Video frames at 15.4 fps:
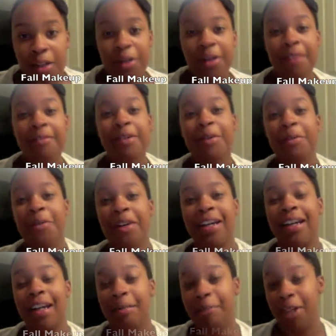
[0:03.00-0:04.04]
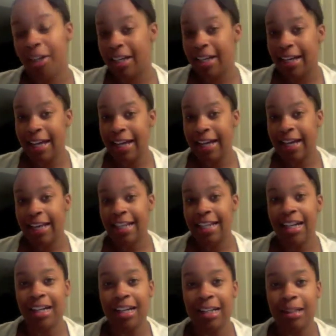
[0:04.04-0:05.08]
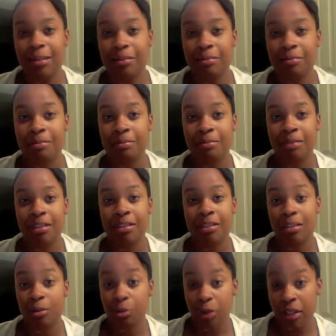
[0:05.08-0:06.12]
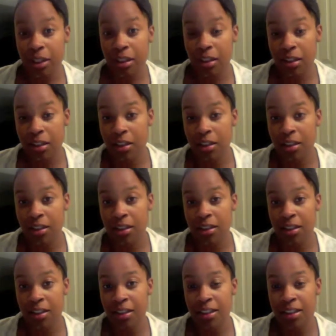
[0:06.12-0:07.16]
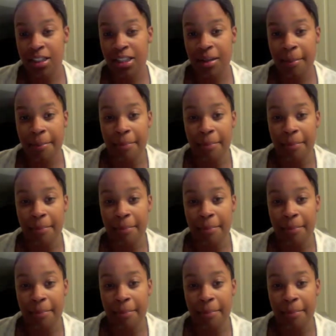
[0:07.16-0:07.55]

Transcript: everyone, I'm here today. This week is